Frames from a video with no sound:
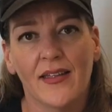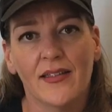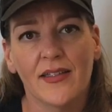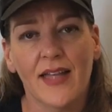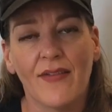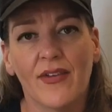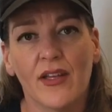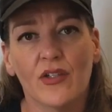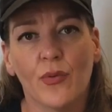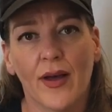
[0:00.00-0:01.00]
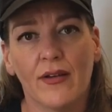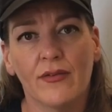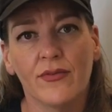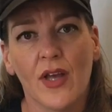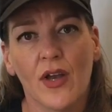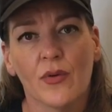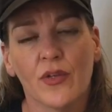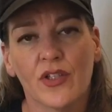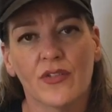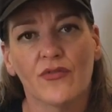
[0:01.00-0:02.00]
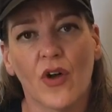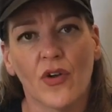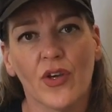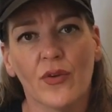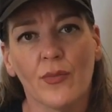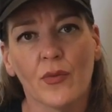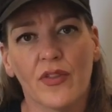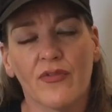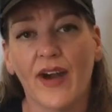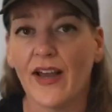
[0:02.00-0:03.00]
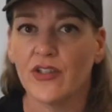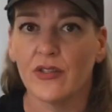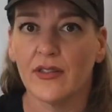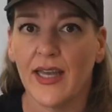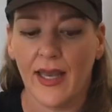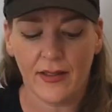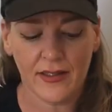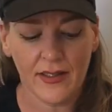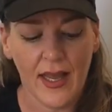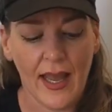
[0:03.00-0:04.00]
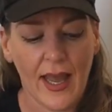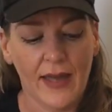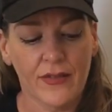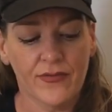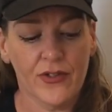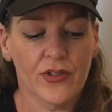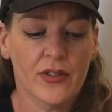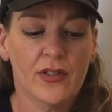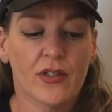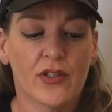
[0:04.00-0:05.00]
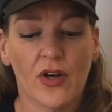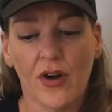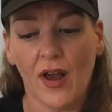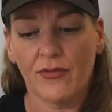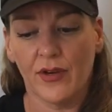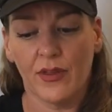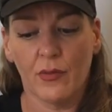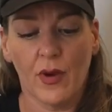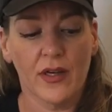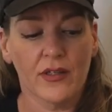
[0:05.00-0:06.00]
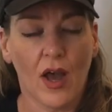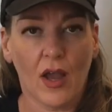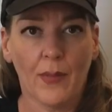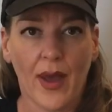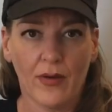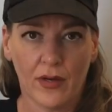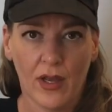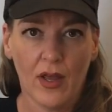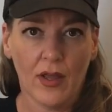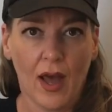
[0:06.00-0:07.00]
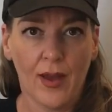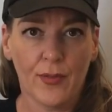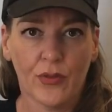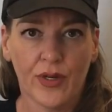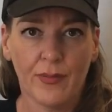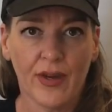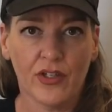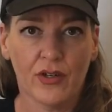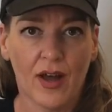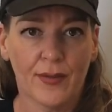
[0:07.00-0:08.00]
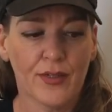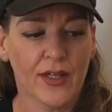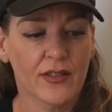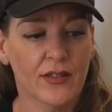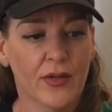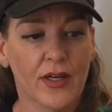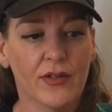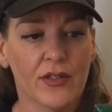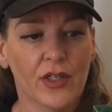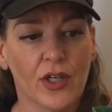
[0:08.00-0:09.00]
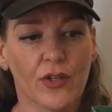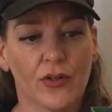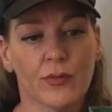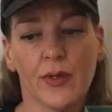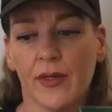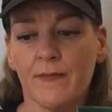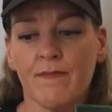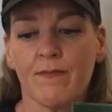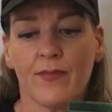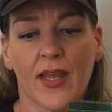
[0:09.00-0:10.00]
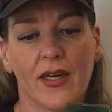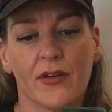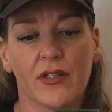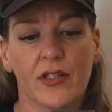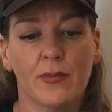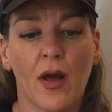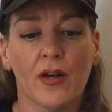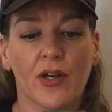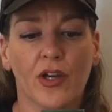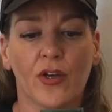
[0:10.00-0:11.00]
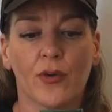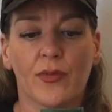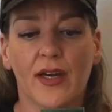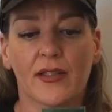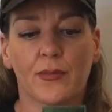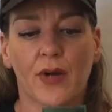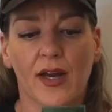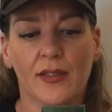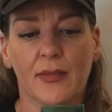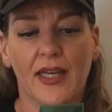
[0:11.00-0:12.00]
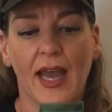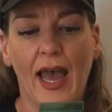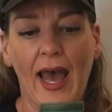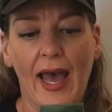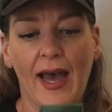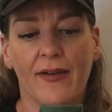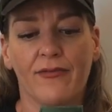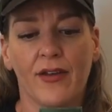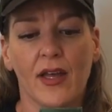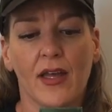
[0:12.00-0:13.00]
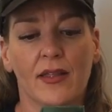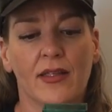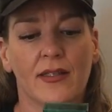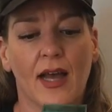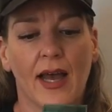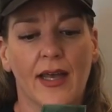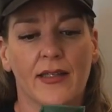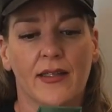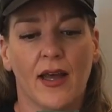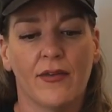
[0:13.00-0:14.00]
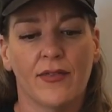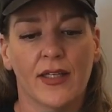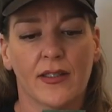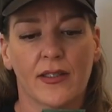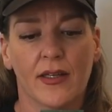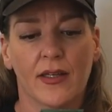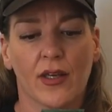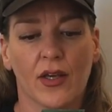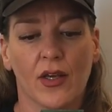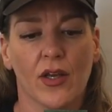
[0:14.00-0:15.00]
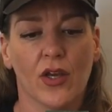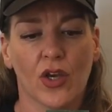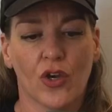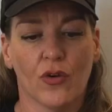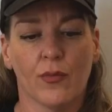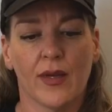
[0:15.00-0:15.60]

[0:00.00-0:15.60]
This is FLN 12, which is volume with fractional lengths. And to start off with, we want to talk about three-dimensional objects. So here's a cube, and here's a smaller cube that is approximately a half the size of this cube.